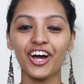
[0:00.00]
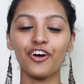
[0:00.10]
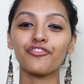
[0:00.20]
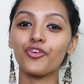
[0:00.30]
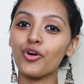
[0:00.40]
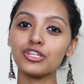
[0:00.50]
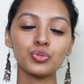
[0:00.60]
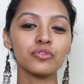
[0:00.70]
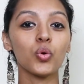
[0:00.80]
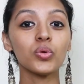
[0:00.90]
Of
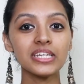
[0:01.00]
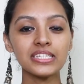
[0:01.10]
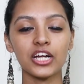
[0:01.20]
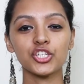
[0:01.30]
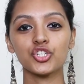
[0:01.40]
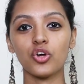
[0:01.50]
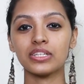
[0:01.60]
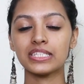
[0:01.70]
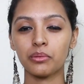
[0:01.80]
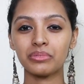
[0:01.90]
course, we've only touched
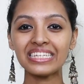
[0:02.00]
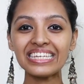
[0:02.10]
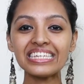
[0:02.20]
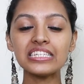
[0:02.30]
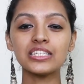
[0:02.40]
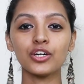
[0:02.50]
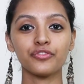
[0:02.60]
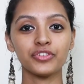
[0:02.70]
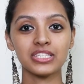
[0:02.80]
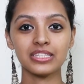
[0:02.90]
on some key
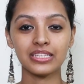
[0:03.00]
surface